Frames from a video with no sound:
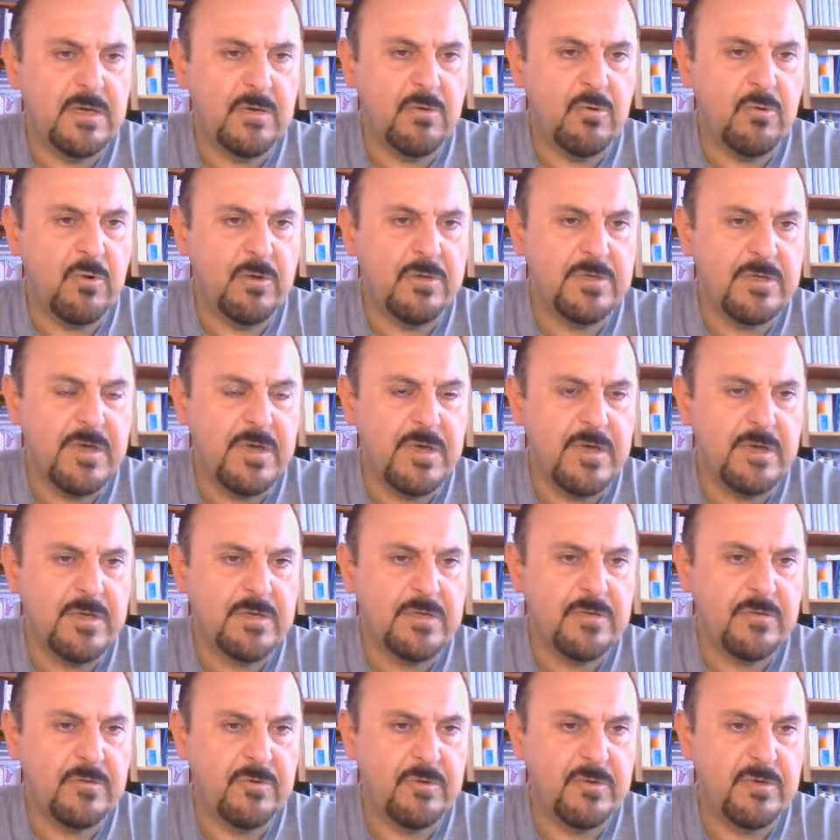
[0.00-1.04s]
code here,
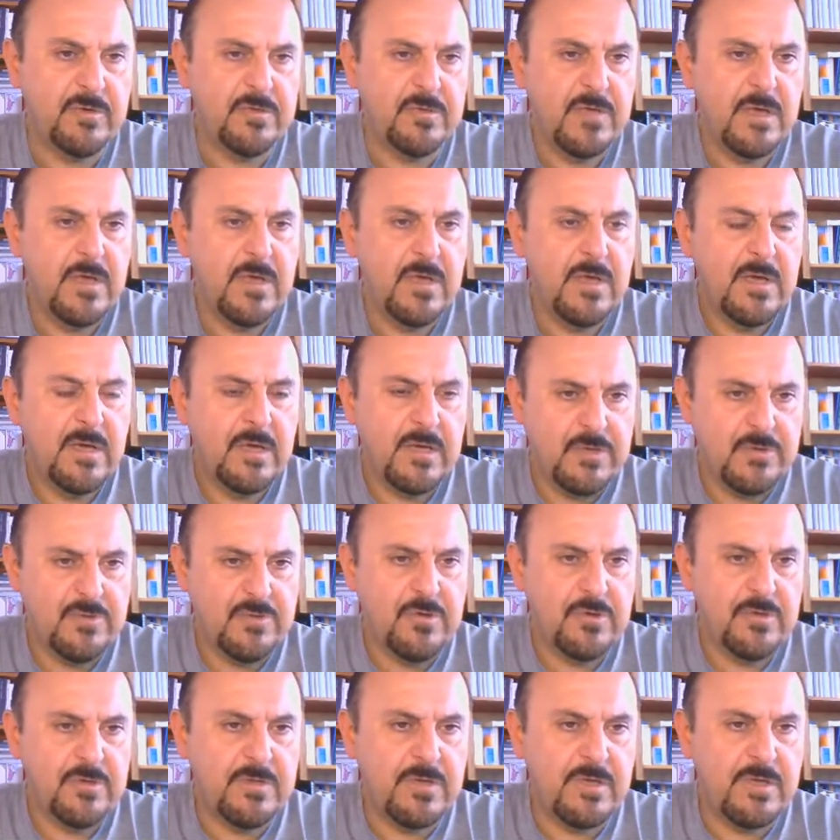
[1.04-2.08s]
you can
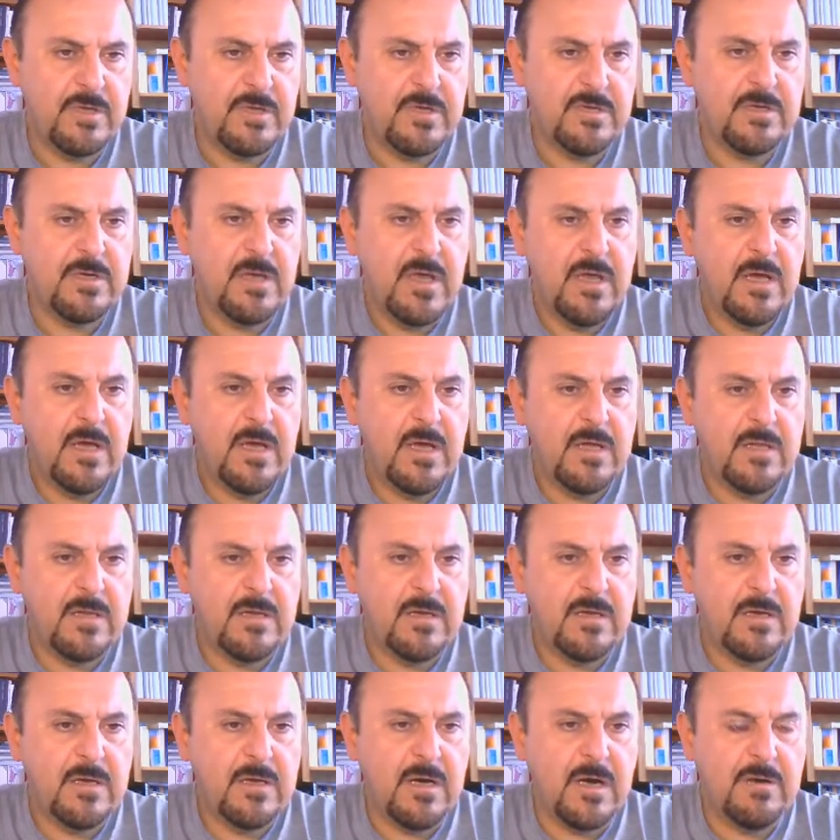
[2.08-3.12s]
insert here, and
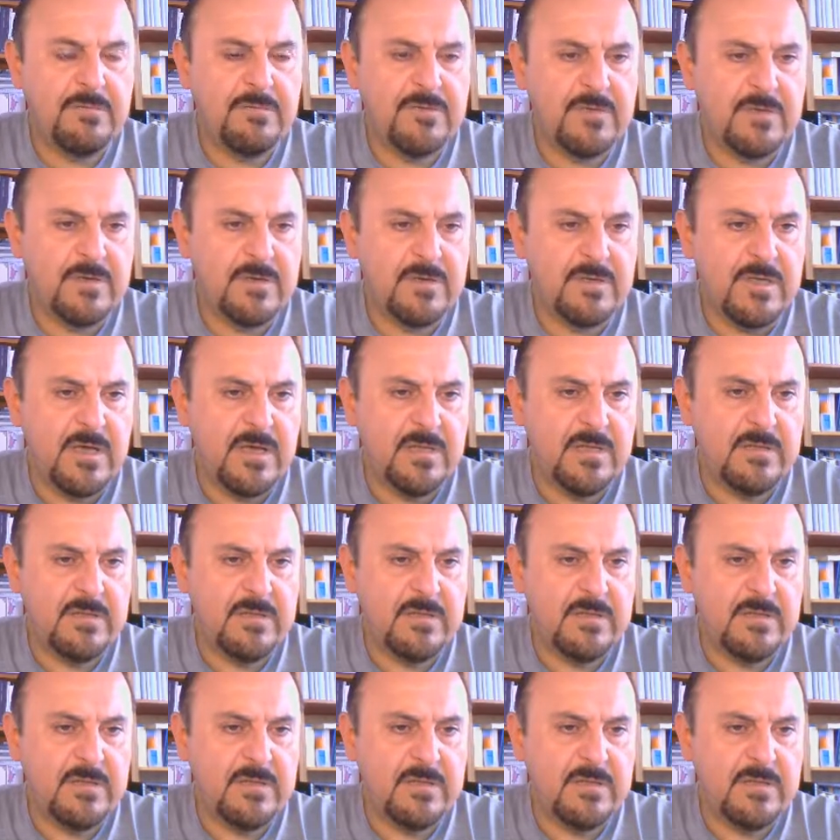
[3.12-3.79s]
after that